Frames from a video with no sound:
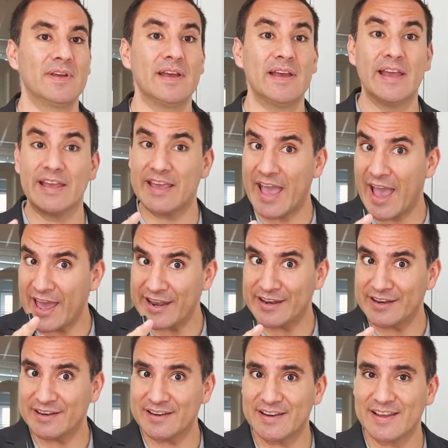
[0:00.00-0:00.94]

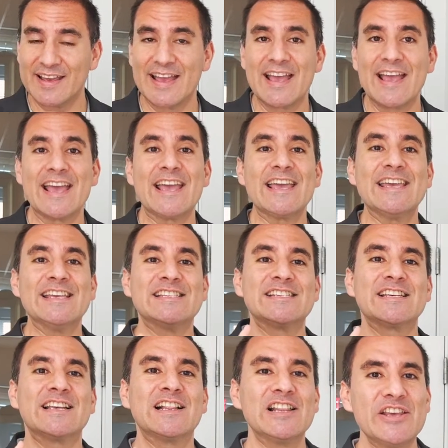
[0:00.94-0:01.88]
Again, it's
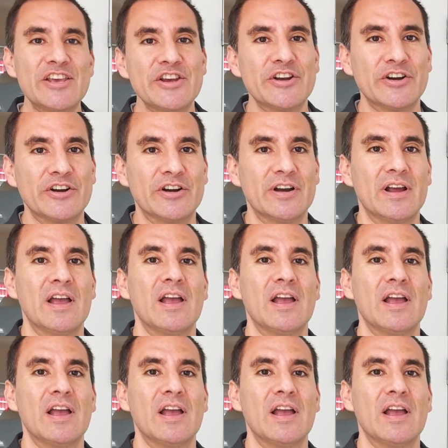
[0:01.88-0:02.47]
clear,